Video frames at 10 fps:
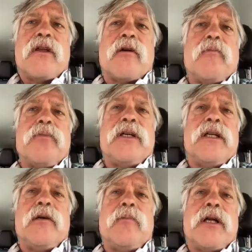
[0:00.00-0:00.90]
Not
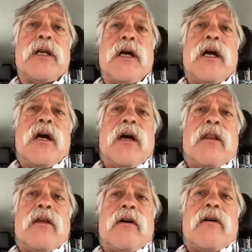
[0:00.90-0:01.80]
completely, but
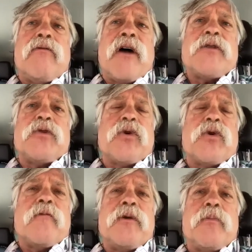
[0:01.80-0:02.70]
the vast majority
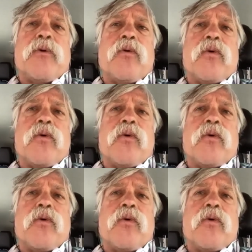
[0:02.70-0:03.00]
of people were the